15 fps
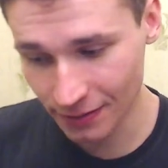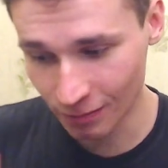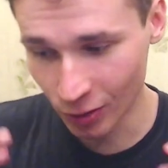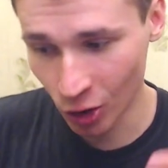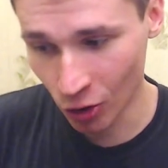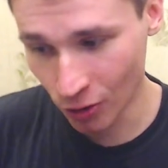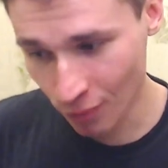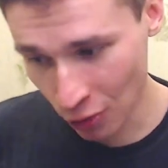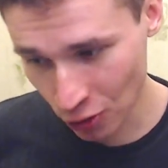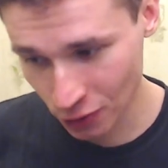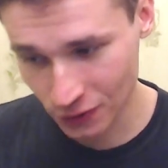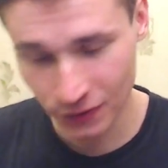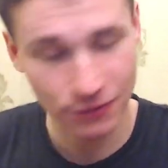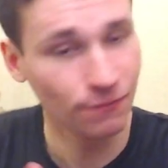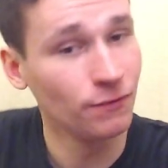blog
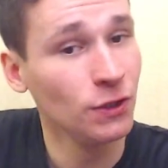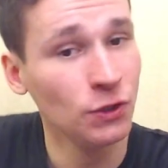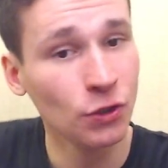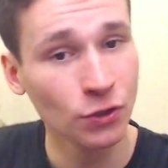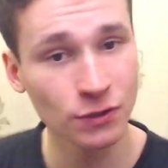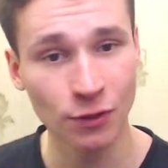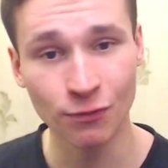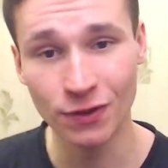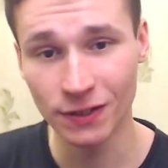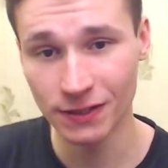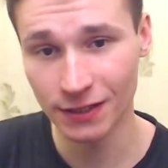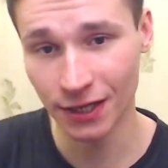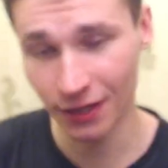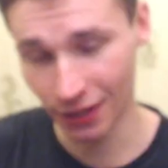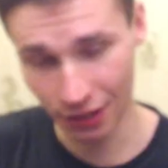posts, videos of
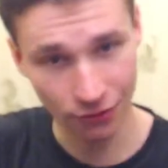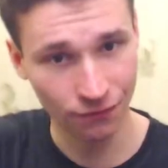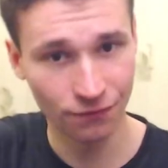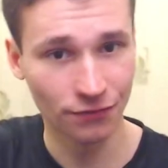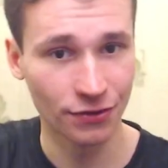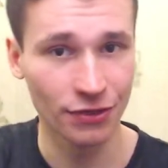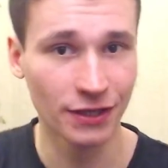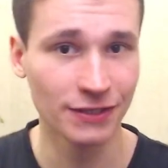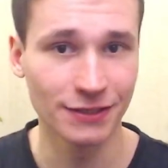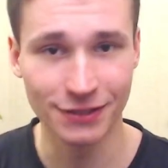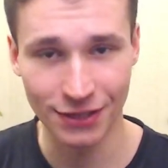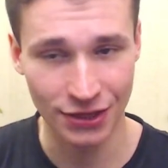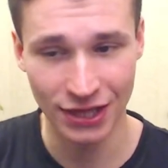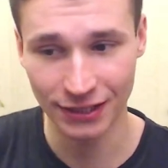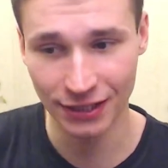this of this
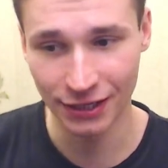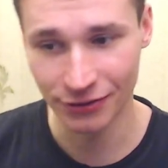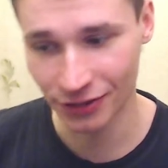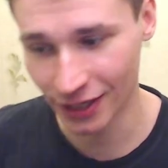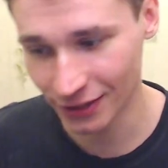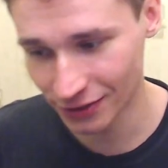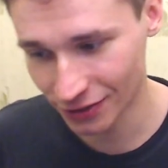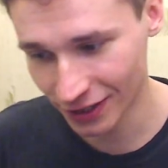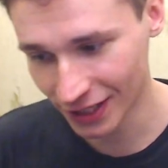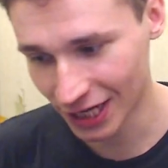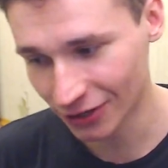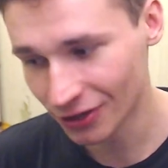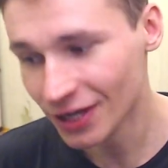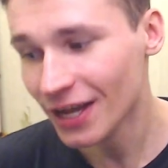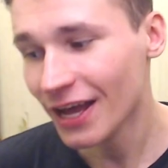uh, that I create right
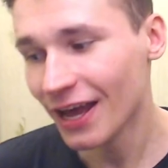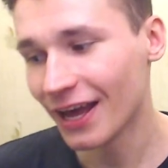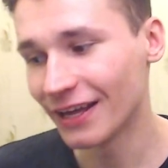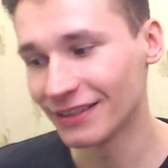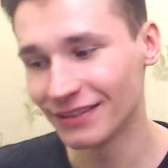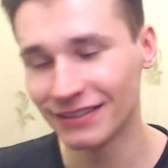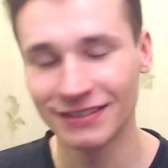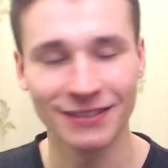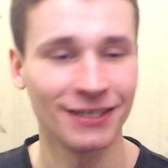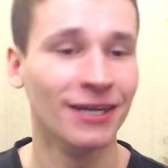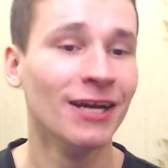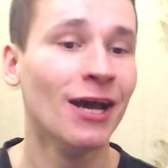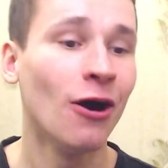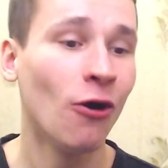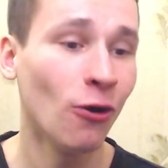now, and uh,
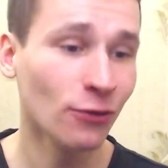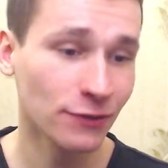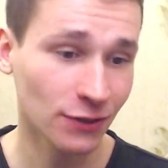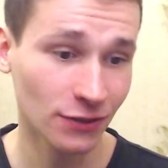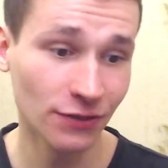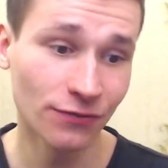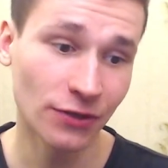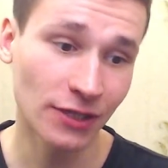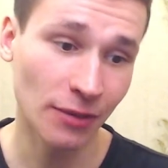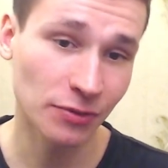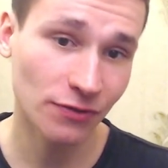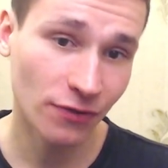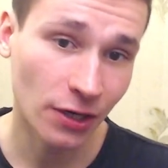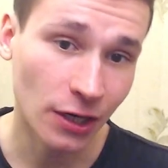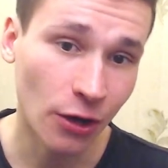also different types
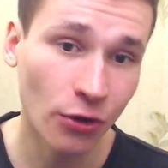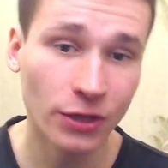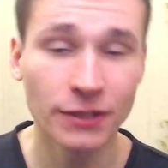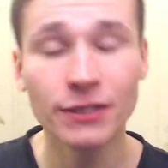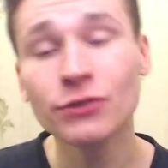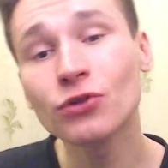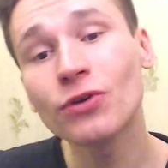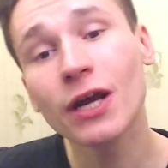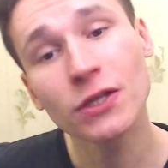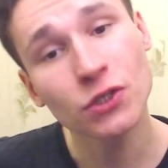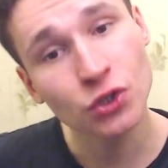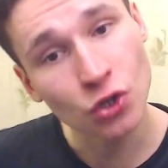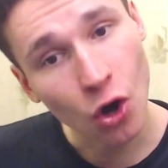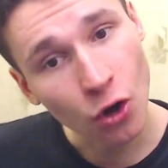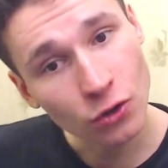of karaoke. Need to write
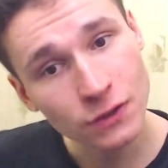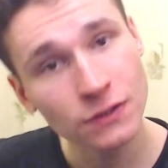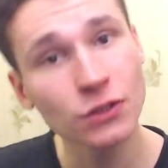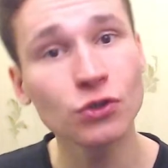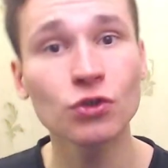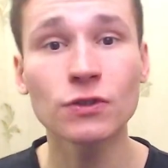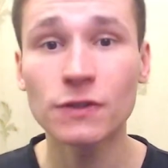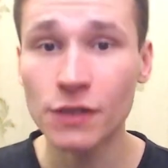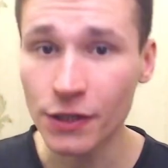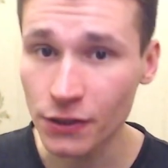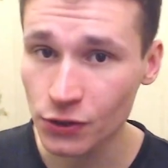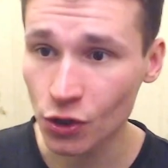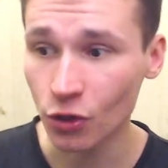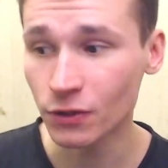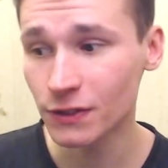songs, need to sing
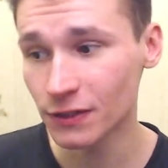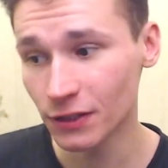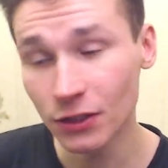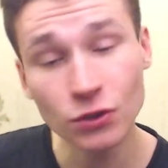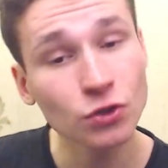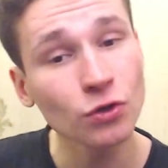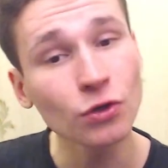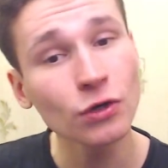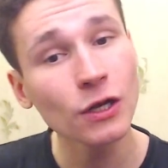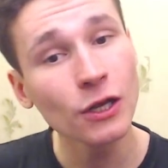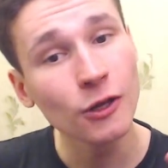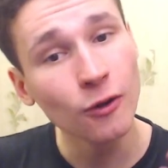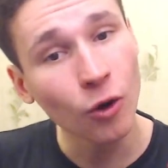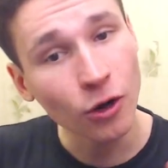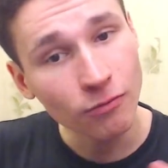songs, need to
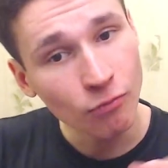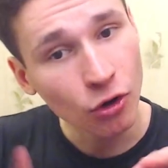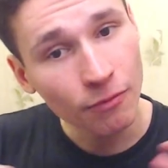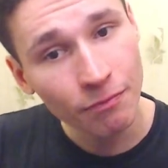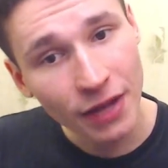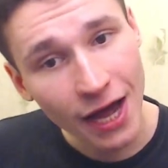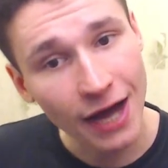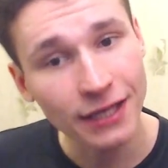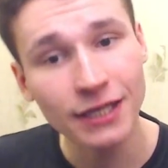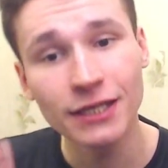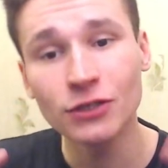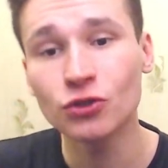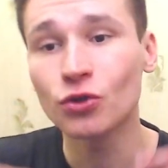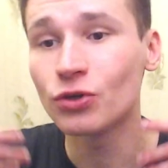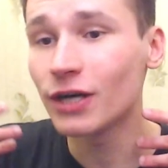learn more piano,
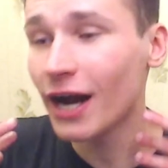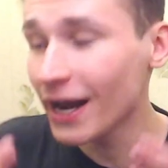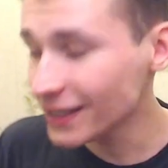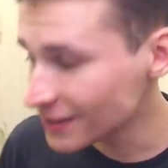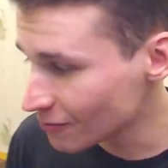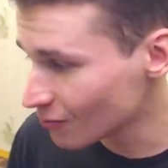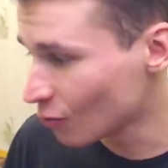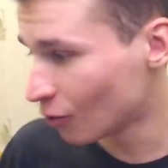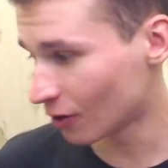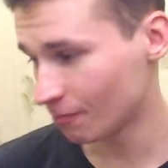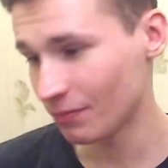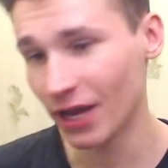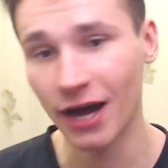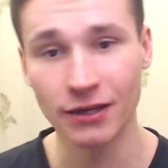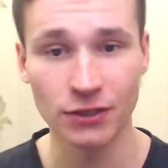need to write more
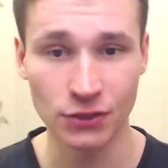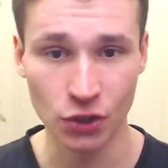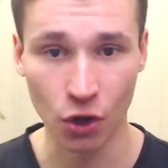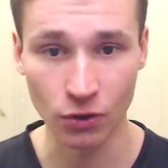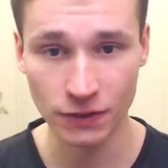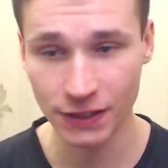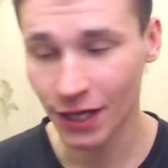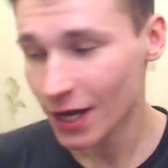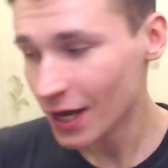piano songs,